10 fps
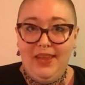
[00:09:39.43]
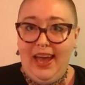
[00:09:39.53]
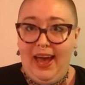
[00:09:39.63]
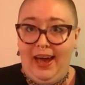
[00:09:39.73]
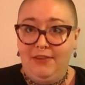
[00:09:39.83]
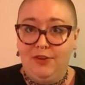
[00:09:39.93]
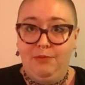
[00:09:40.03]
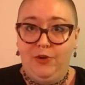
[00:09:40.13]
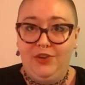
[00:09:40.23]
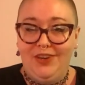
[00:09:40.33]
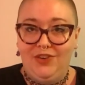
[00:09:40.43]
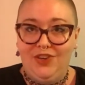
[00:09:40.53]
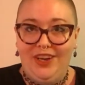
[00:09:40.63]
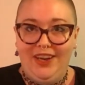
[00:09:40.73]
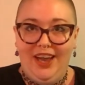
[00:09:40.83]
Ask a
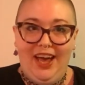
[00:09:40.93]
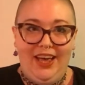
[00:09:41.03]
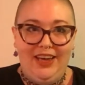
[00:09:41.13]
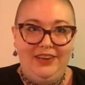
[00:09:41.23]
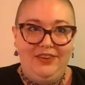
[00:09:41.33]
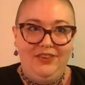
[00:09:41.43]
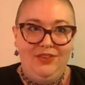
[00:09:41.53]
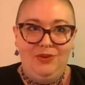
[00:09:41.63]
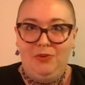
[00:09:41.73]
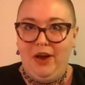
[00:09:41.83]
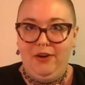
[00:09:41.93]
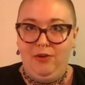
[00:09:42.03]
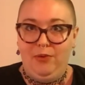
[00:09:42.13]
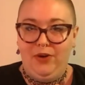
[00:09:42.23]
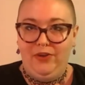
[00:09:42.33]
Mortician and the wider
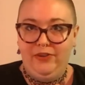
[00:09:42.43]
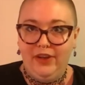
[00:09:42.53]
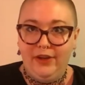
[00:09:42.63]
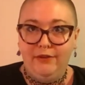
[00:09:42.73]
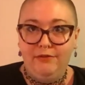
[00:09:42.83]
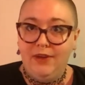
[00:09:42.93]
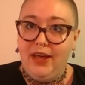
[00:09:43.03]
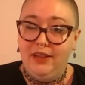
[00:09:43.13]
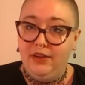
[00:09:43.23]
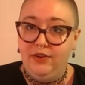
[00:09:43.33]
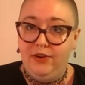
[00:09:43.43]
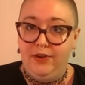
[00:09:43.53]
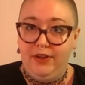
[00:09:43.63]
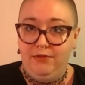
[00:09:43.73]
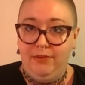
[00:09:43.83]
world of Caitlin
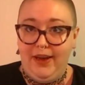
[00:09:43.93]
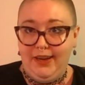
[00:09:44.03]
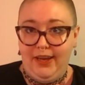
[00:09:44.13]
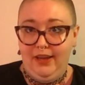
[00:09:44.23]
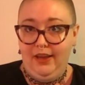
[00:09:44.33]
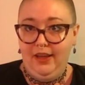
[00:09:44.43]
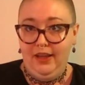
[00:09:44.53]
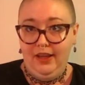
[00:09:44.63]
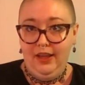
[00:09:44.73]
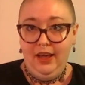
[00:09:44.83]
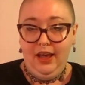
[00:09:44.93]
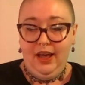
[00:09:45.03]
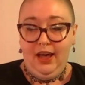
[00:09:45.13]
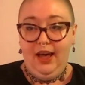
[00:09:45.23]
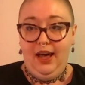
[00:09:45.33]
Doty's writing,
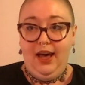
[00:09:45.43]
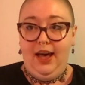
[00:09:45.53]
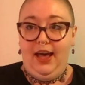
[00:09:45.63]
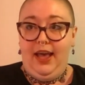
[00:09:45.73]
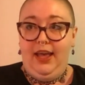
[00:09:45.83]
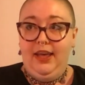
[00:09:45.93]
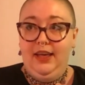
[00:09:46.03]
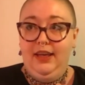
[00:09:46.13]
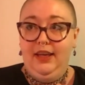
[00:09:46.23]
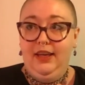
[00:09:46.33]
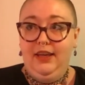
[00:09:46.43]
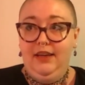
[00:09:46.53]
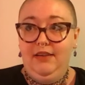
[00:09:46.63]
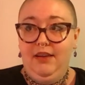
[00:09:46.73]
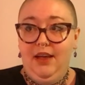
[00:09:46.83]
I
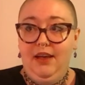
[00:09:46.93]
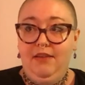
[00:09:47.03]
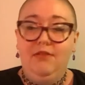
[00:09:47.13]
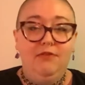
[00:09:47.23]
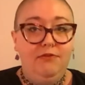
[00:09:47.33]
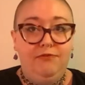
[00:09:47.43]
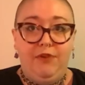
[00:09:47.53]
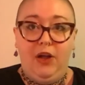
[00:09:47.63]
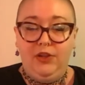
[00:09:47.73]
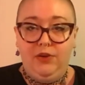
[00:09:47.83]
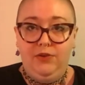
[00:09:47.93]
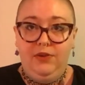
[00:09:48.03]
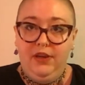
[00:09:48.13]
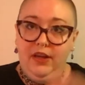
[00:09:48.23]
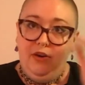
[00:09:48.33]

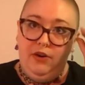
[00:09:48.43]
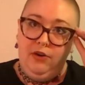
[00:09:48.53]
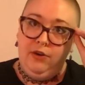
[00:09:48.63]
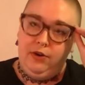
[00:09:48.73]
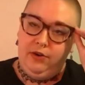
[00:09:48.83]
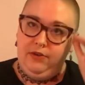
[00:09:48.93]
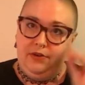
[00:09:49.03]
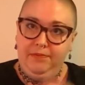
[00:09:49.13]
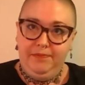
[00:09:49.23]
followed her,